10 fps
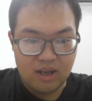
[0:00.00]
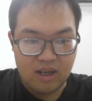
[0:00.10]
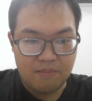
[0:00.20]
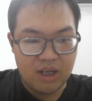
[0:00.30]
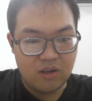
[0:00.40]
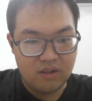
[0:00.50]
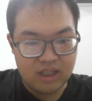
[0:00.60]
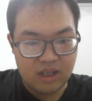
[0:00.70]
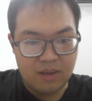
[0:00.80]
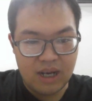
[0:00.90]
in my
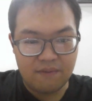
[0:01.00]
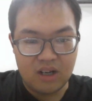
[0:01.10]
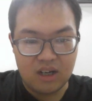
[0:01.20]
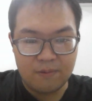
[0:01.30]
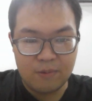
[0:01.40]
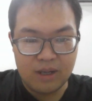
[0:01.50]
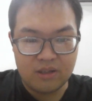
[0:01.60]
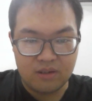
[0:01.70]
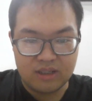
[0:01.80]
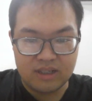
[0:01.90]
university, we have a lot of
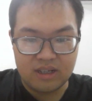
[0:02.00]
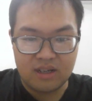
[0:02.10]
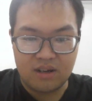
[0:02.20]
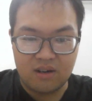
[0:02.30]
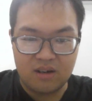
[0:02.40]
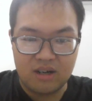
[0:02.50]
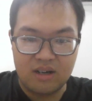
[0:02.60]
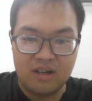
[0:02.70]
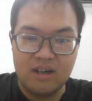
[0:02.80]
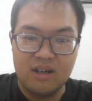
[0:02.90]
resources in
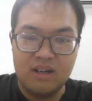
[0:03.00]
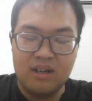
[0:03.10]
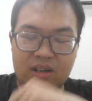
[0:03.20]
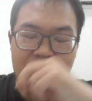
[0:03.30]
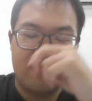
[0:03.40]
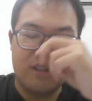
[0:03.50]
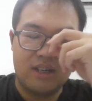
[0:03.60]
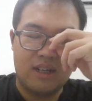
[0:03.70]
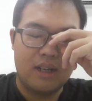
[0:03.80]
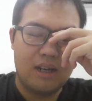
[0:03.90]
our
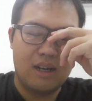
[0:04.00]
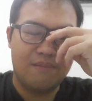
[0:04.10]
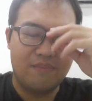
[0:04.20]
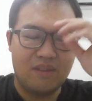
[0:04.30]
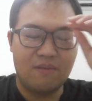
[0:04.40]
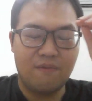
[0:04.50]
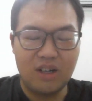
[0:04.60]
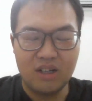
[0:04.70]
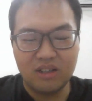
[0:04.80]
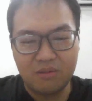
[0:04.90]
university.
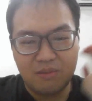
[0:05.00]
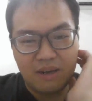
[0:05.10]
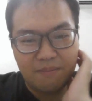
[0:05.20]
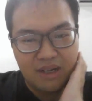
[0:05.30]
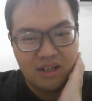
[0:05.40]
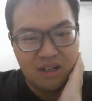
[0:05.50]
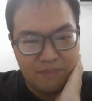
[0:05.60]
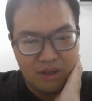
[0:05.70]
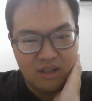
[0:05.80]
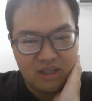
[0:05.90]
First, we have many
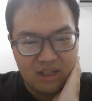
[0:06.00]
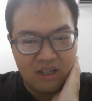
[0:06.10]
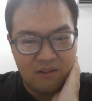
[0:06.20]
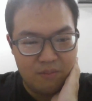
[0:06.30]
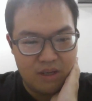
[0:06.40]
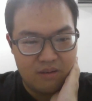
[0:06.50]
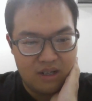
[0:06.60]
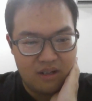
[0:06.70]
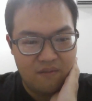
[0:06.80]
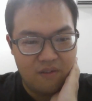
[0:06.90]
computers in several
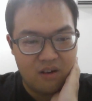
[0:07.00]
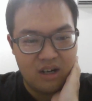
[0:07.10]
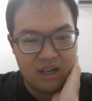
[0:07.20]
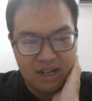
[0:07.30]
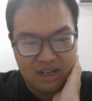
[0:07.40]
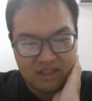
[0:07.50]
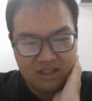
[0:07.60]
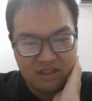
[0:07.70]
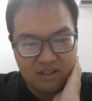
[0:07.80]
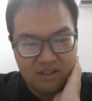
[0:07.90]
buildings for our
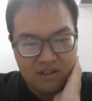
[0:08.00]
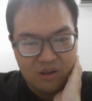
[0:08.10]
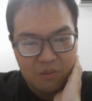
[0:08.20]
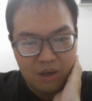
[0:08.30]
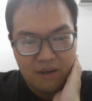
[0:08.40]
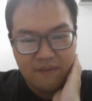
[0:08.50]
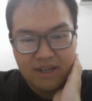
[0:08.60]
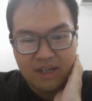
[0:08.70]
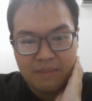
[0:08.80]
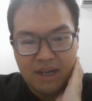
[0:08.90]
classes.
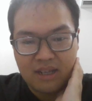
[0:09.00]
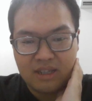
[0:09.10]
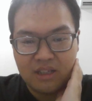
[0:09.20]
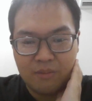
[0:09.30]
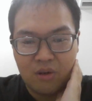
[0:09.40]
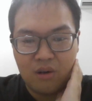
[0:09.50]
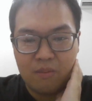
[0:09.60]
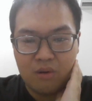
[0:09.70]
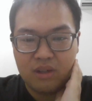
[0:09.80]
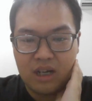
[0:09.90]
Wi-Fi can be accessible
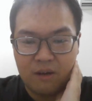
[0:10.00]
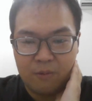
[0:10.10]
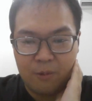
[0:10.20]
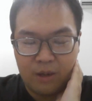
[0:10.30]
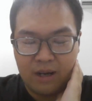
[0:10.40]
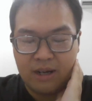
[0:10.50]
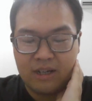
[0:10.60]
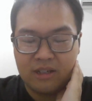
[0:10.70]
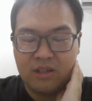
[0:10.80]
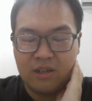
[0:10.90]
almost everywhere
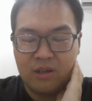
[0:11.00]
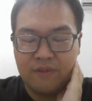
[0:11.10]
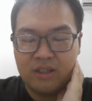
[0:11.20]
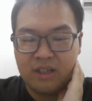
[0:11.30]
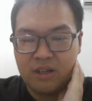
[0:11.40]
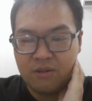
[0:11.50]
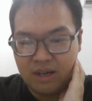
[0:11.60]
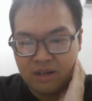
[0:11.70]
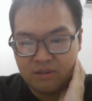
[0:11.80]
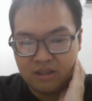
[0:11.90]
in the university
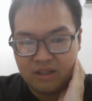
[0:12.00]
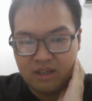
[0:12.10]
grounds.